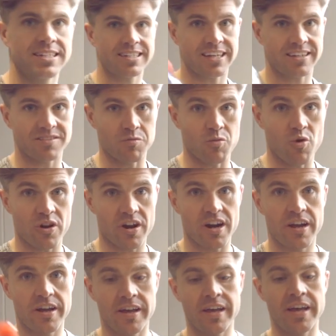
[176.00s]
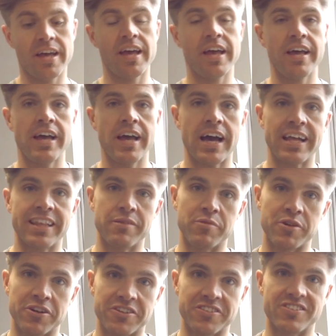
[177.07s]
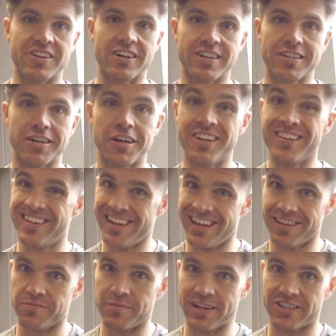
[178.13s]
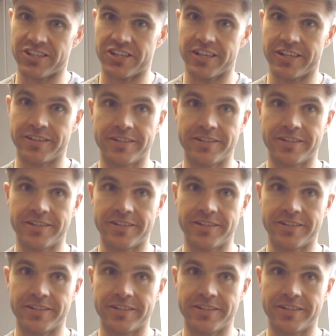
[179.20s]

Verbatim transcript: take some water, and then we're gonna start on the next batch.